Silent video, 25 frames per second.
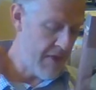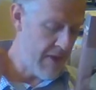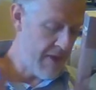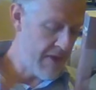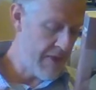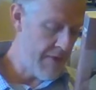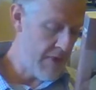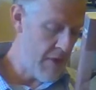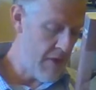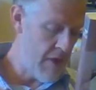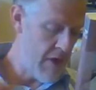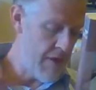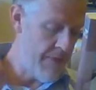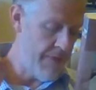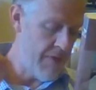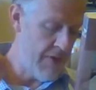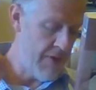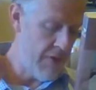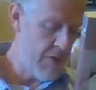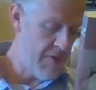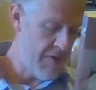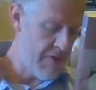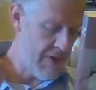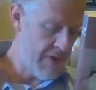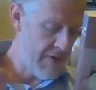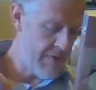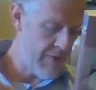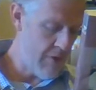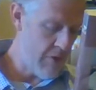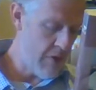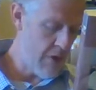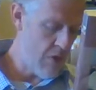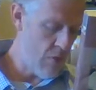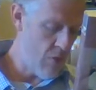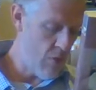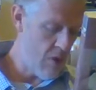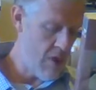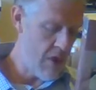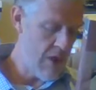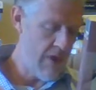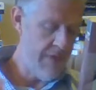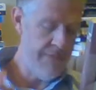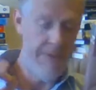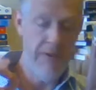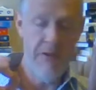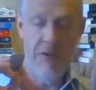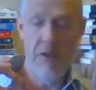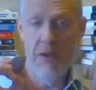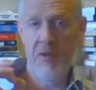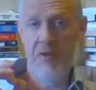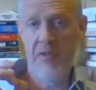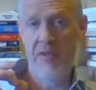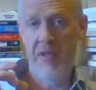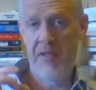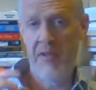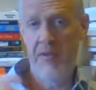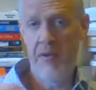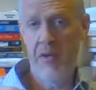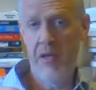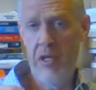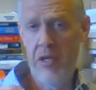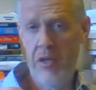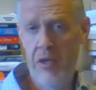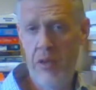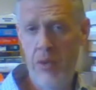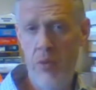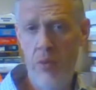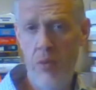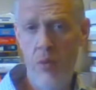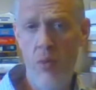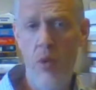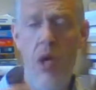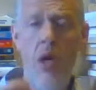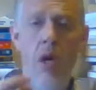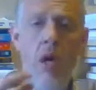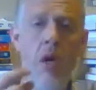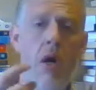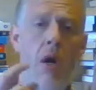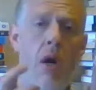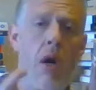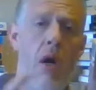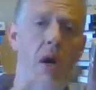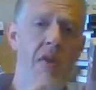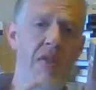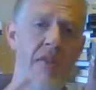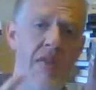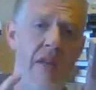six thirty, footnote six thirty-one, and footnote six thirty-two, all